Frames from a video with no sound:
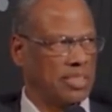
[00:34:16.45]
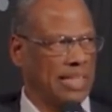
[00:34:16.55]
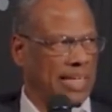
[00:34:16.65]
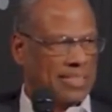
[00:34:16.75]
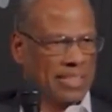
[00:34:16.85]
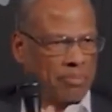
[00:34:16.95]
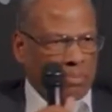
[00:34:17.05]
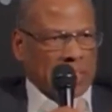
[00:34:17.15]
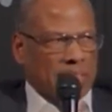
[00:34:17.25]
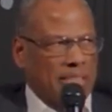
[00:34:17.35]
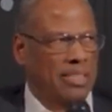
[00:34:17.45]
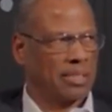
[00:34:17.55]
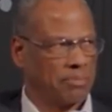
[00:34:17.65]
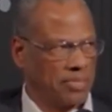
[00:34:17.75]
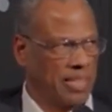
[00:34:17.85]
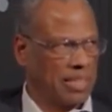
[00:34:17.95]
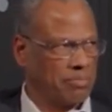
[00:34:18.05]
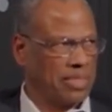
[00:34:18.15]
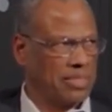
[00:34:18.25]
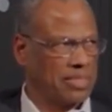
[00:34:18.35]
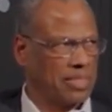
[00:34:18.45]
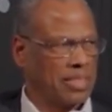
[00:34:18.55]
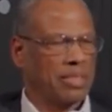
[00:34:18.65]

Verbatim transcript: as in a mixed income development,